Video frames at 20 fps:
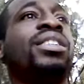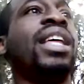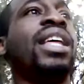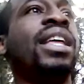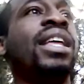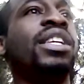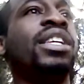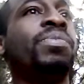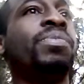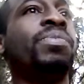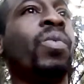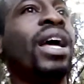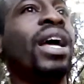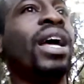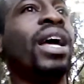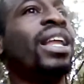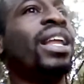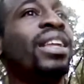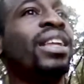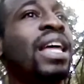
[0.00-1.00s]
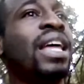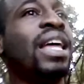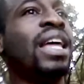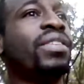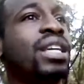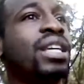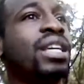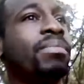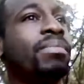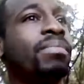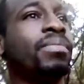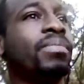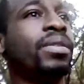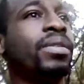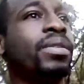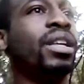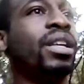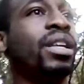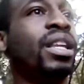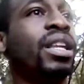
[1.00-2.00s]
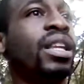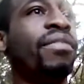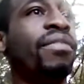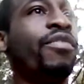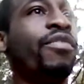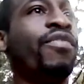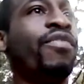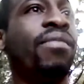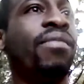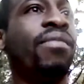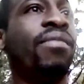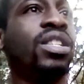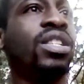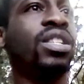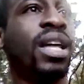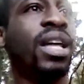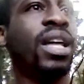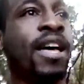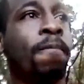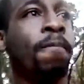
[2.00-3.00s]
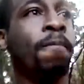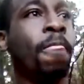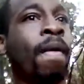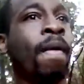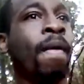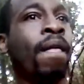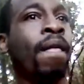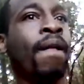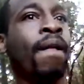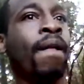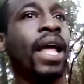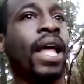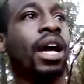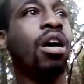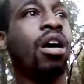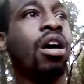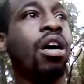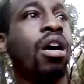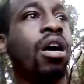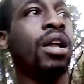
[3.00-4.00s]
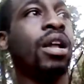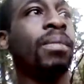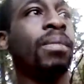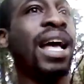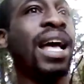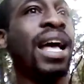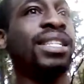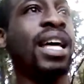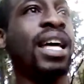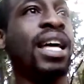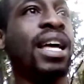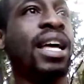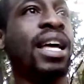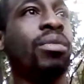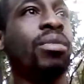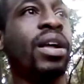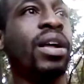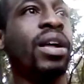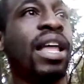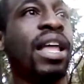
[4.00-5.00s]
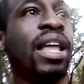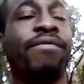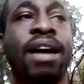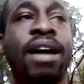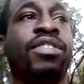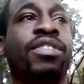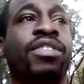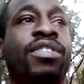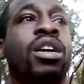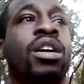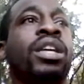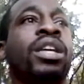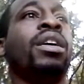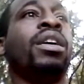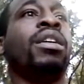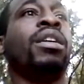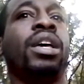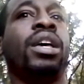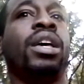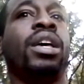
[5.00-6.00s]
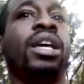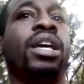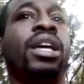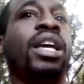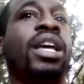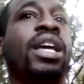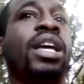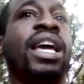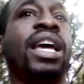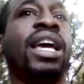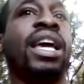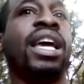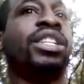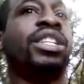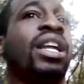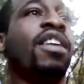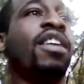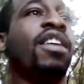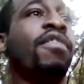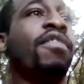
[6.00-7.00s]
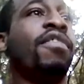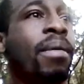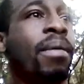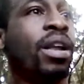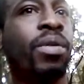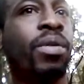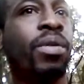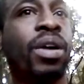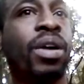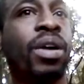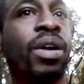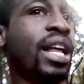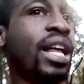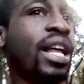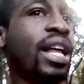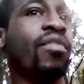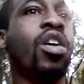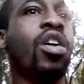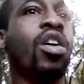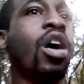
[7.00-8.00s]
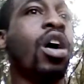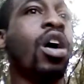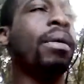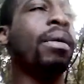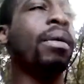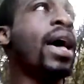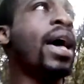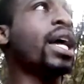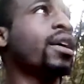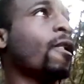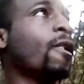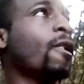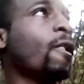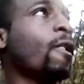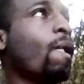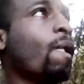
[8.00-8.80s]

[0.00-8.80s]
this morning at 11 something, 11 to 5 or something like that. Yeah. And I called him last night around like 5:30, and he didn't answer. I left my number, and he ain't never called me back. Huh.